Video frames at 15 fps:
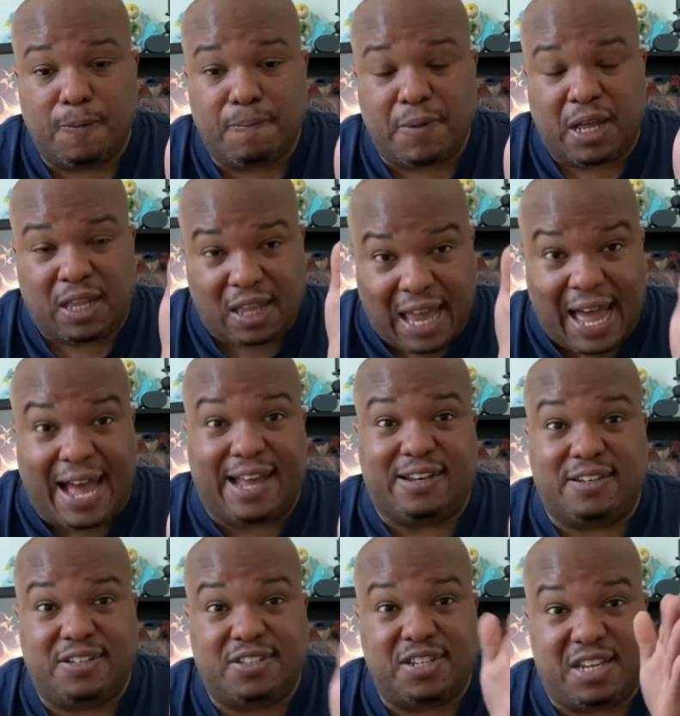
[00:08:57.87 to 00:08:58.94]
allot
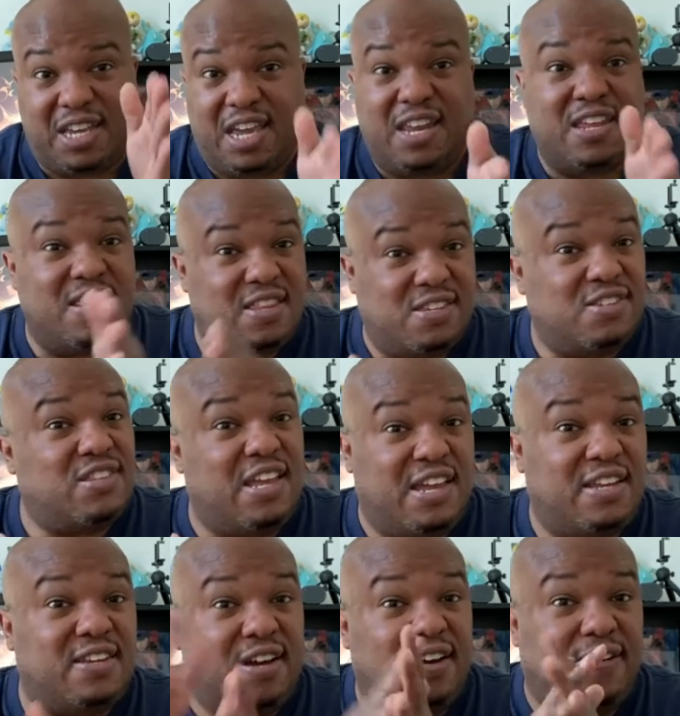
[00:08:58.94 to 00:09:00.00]
to getting this
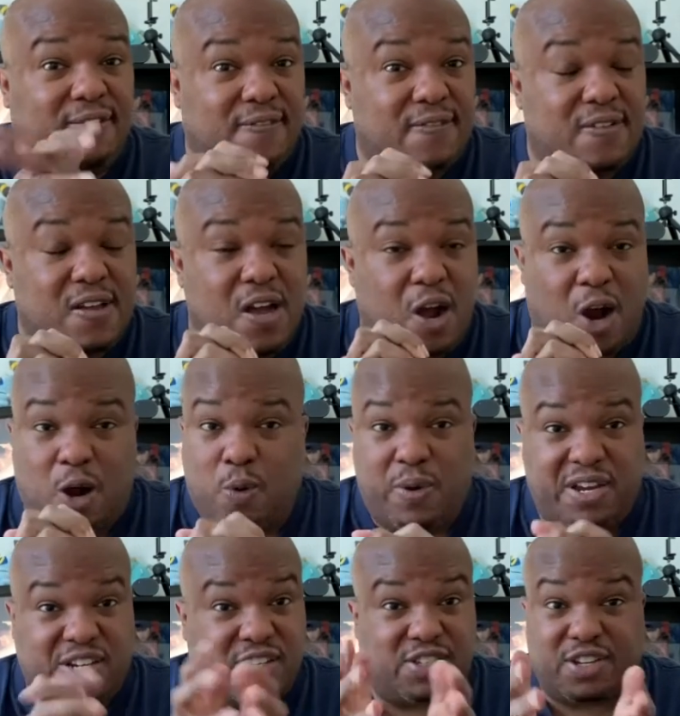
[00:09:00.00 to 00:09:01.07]
thing done? Are
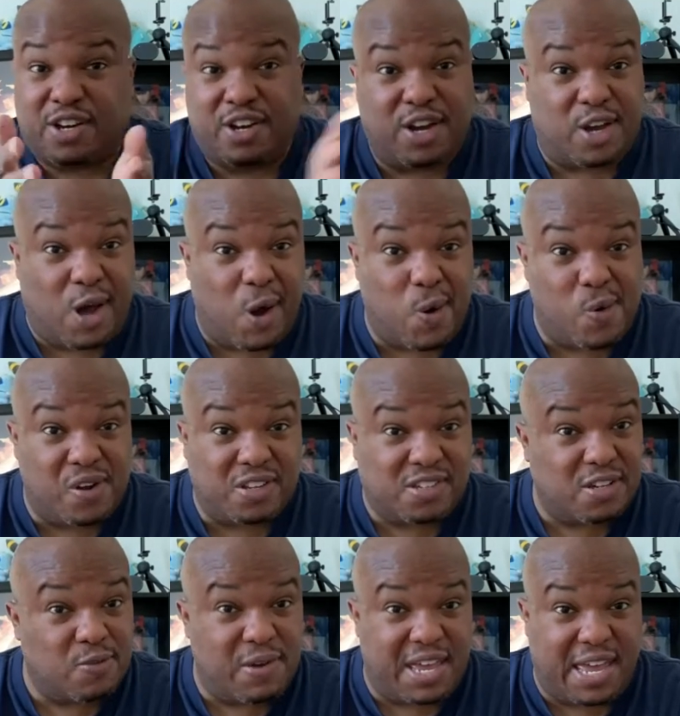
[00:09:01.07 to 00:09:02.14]
we just gonna go
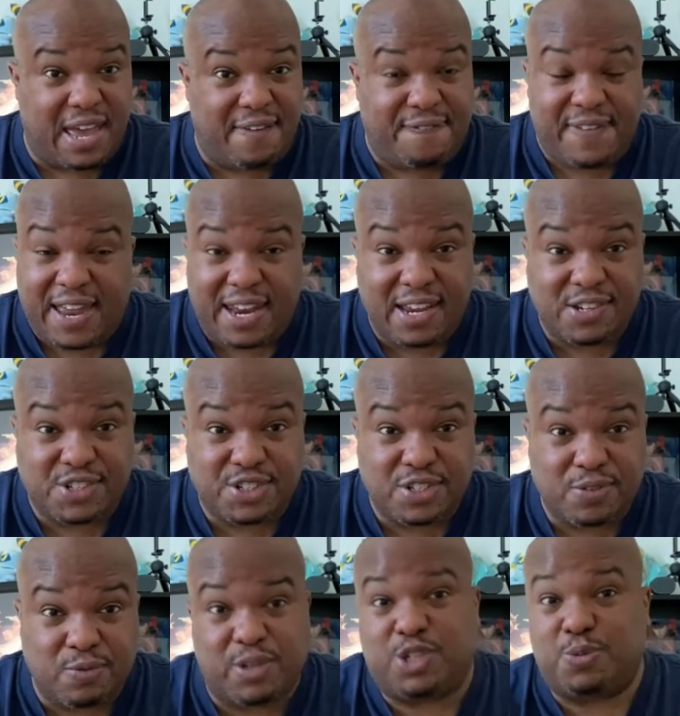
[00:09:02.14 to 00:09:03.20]
until we get
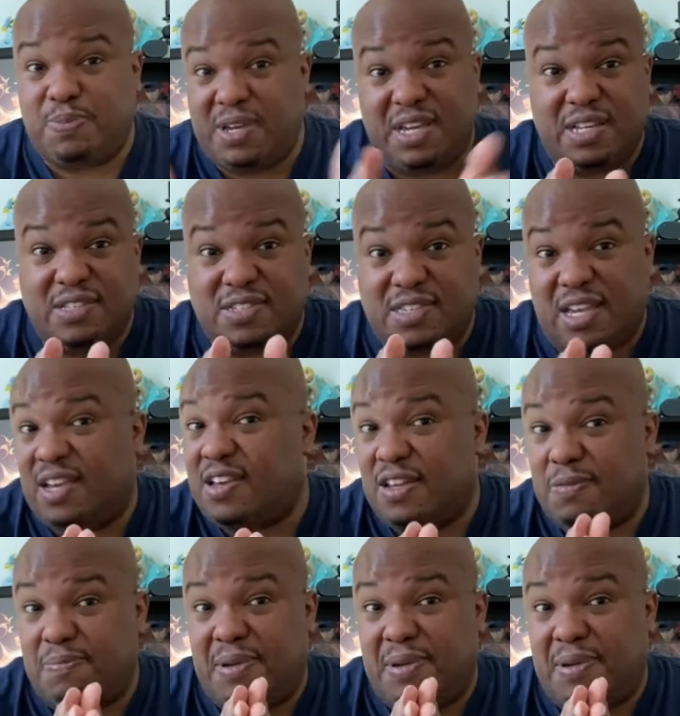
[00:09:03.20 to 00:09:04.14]
finished, which means it could